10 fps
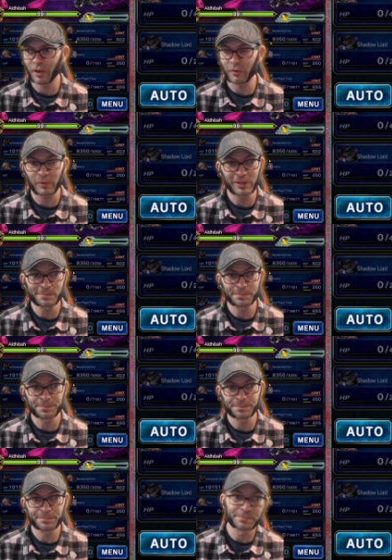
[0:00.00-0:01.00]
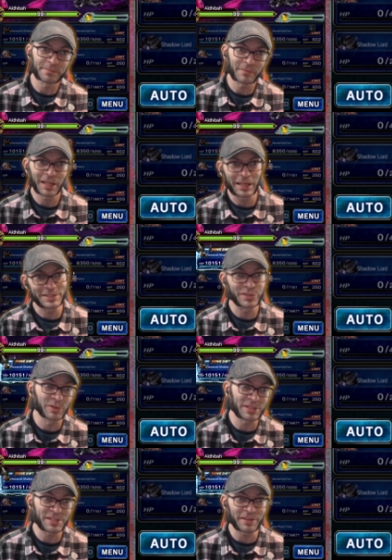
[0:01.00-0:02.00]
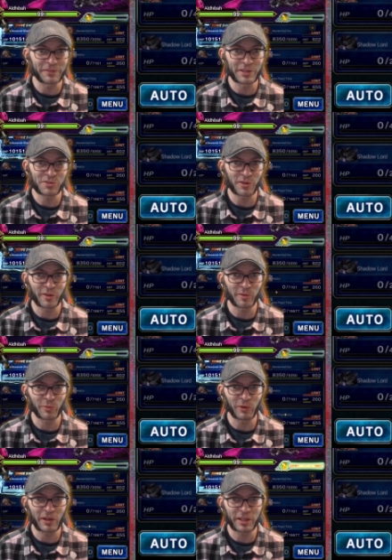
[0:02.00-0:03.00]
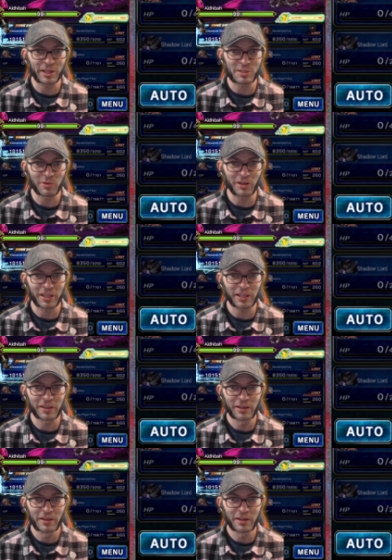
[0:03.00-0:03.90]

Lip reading: Alright, as soon as they finish all their morale gauge proccing.